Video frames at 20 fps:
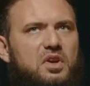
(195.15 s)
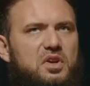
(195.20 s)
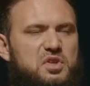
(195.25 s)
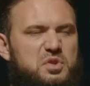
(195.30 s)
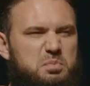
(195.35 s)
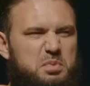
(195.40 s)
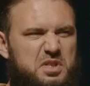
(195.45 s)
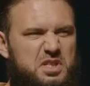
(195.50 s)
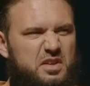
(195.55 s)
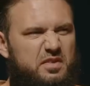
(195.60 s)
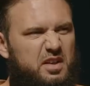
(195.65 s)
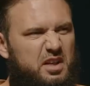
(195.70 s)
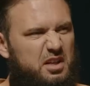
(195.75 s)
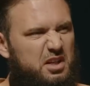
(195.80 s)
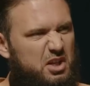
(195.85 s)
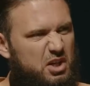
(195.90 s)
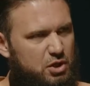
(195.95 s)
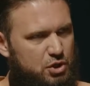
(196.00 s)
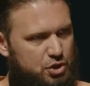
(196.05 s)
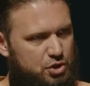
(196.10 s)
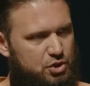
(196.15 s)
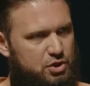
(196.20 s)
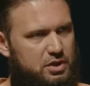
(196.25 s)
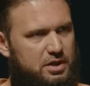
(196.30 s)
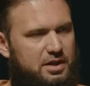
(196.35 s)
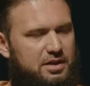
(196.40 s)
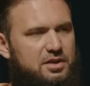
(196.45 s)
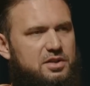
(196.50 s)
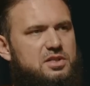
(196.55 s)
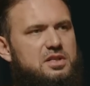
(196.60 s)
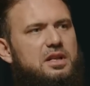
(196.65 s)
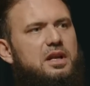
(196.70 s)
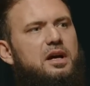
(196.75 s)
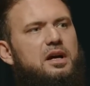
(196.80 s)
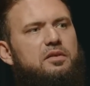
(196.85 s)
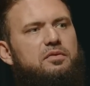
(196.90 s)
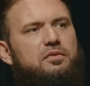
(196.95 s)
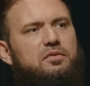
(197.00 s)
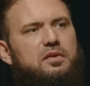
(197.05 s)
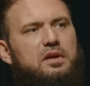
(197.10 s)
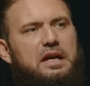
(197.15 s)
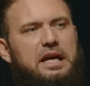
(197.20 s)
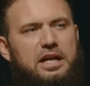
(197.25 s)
specific niche in his life,